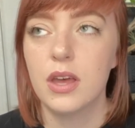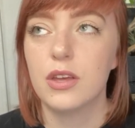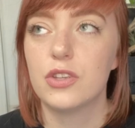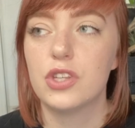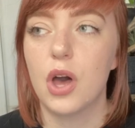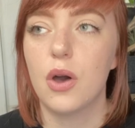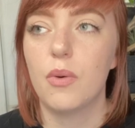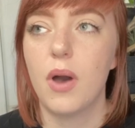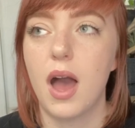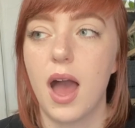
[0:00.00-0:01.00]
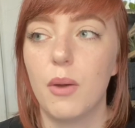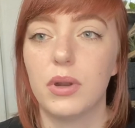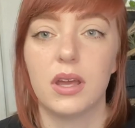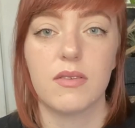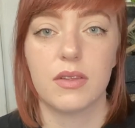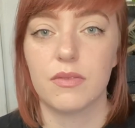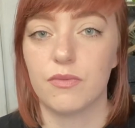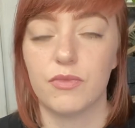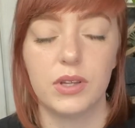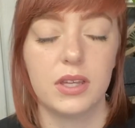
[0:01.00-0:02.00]
So I want to give a
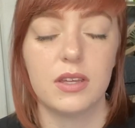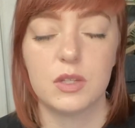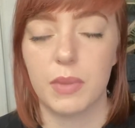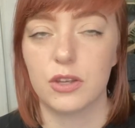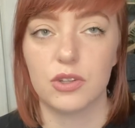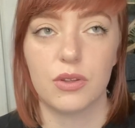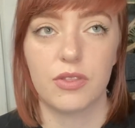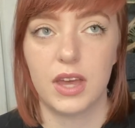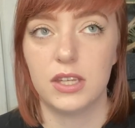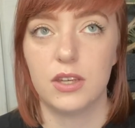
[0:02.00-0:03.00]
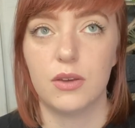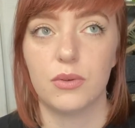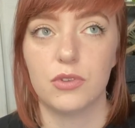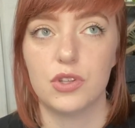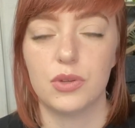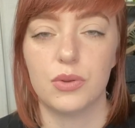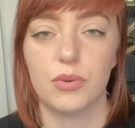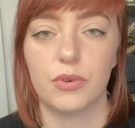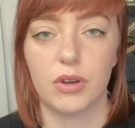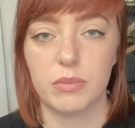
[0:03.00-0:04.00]
really special thank you
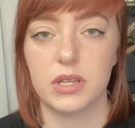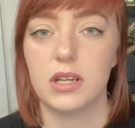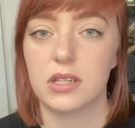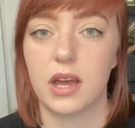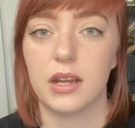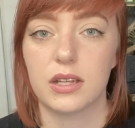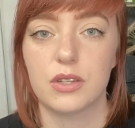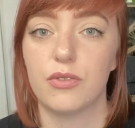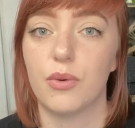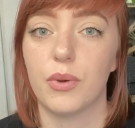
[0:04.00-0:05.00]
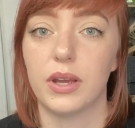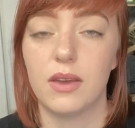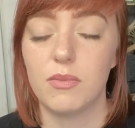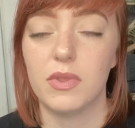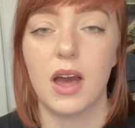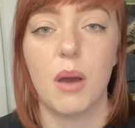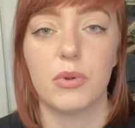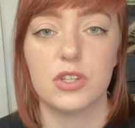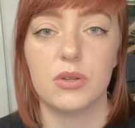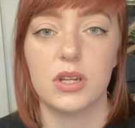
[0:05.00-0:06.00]
to Crimson Exotics for giving me the
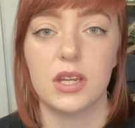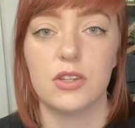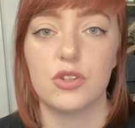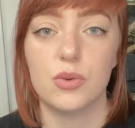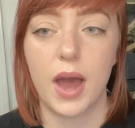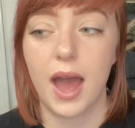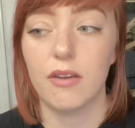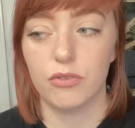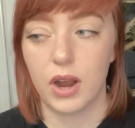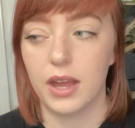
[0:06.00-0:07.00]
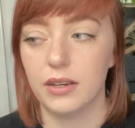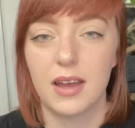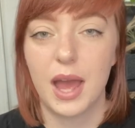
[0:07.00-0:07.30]
opportunity to have Wren.